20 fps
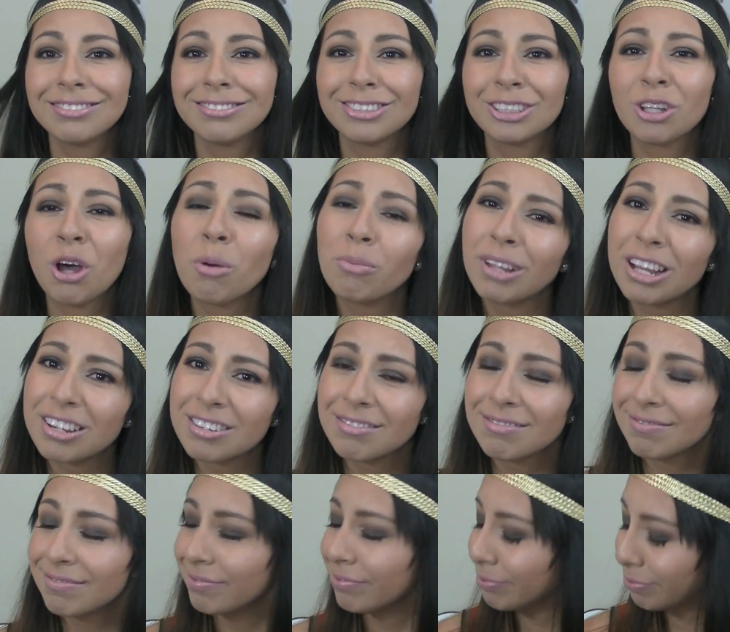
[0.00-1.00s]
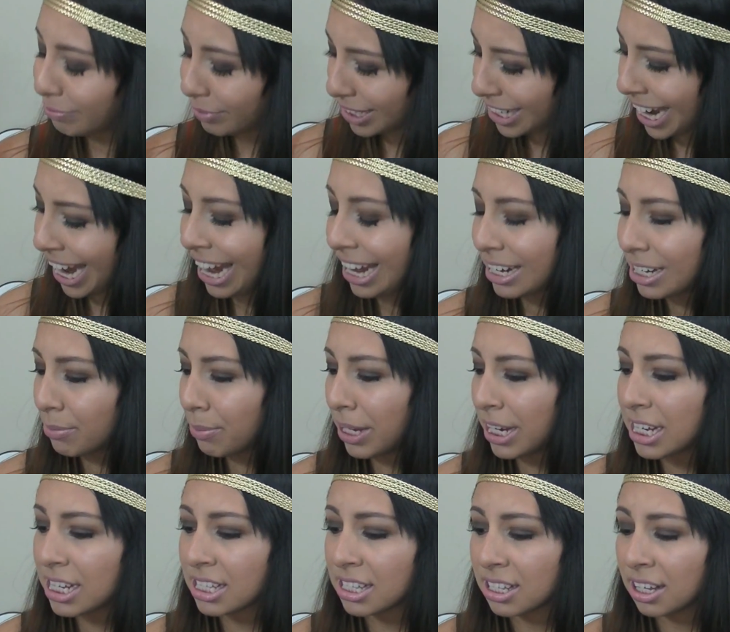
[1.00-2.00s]
So I'm not tanned
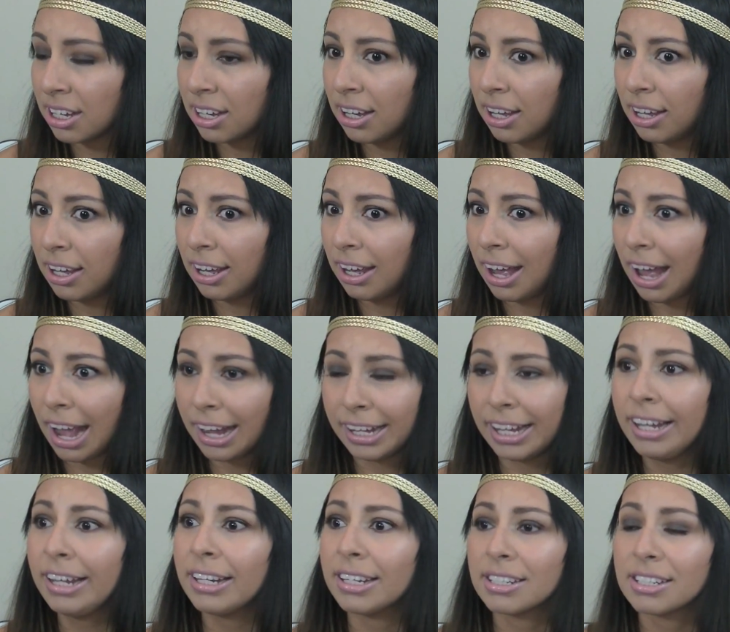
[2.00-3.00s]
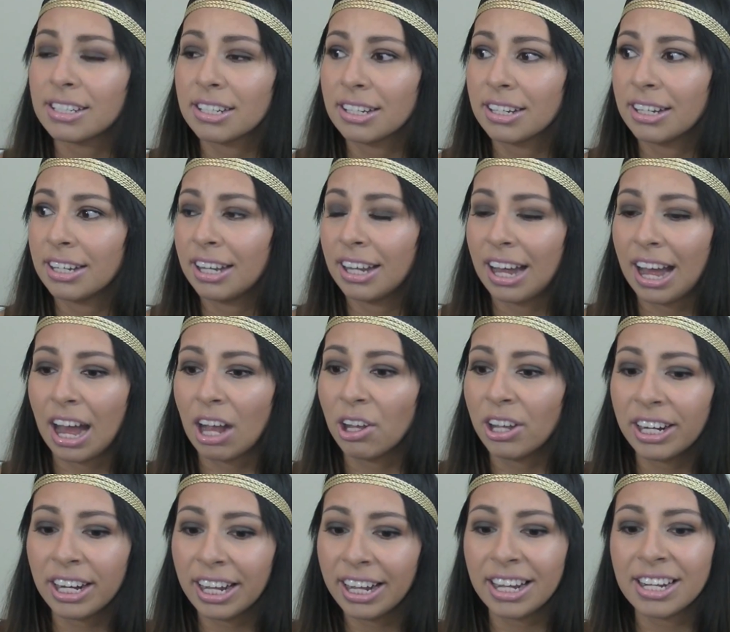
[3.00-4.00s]
because I can't. How
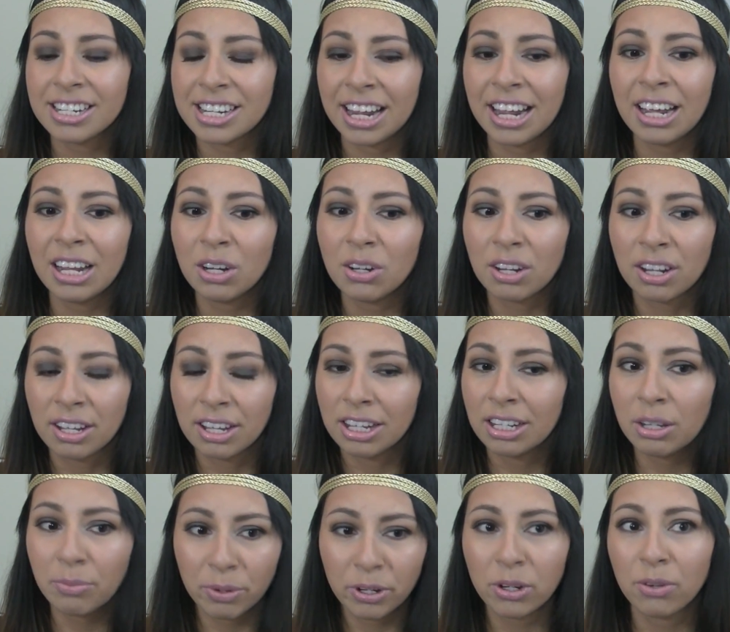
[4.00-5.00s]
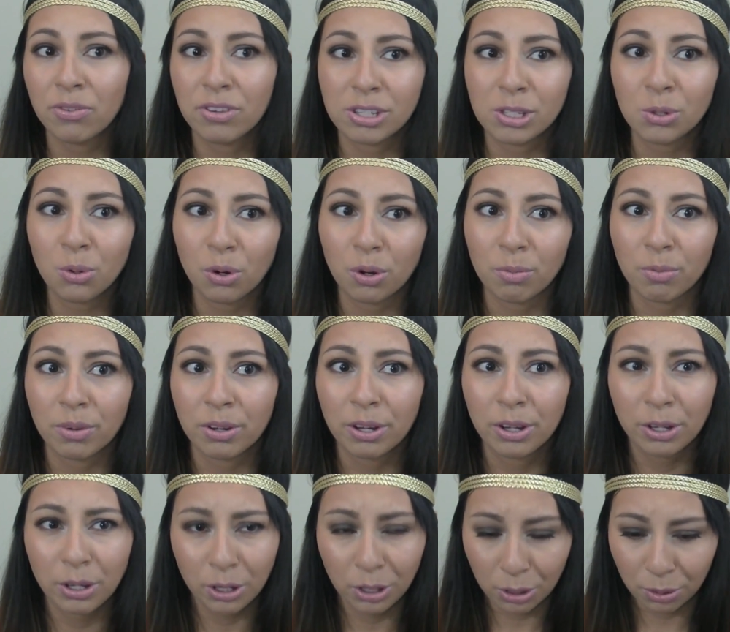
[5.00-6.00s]
can I get tanned in the middle of a storm?
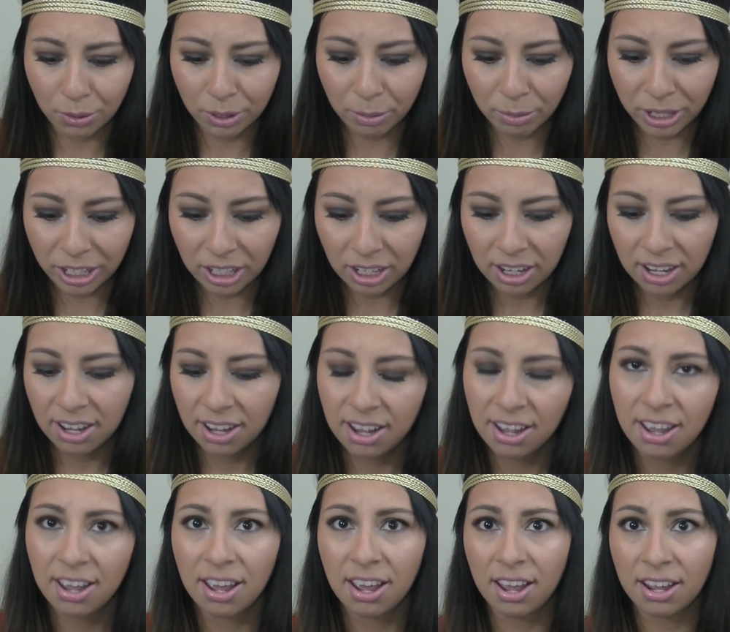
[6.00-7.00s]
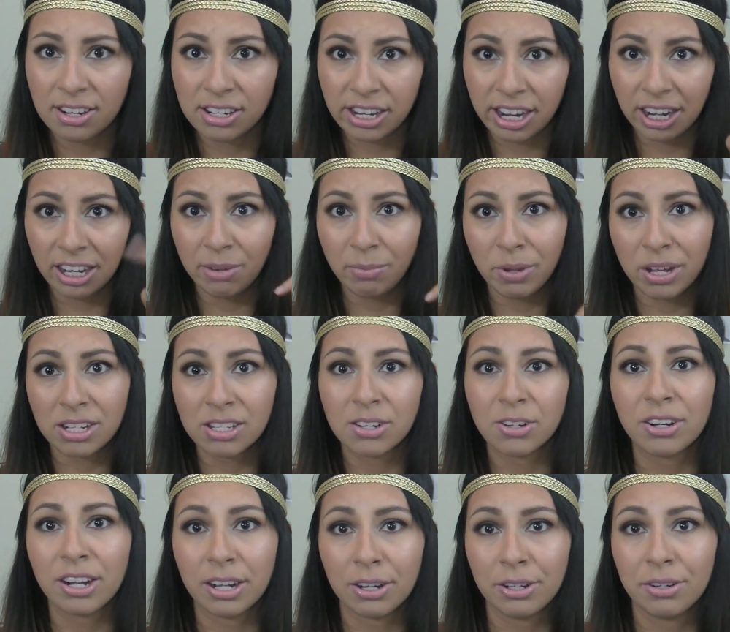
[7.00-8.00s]
You know what I mean? And tanning beds
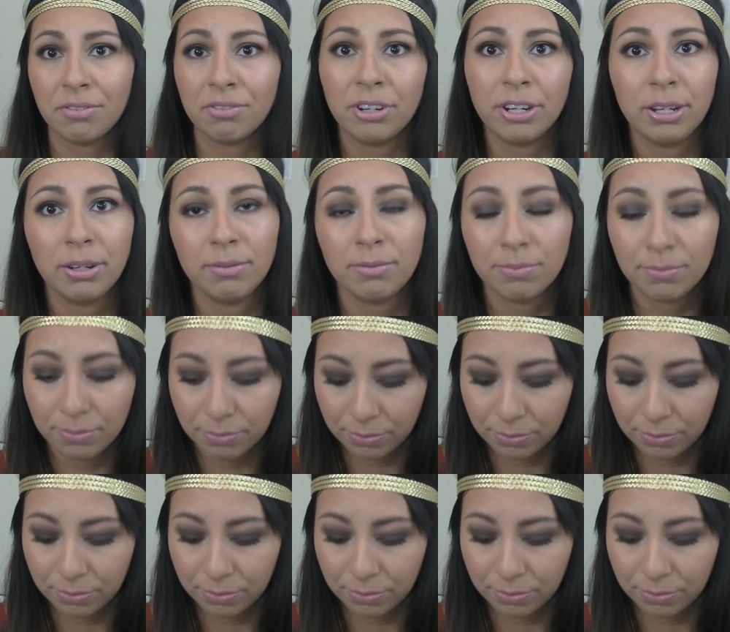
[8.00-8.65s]
are not good for you.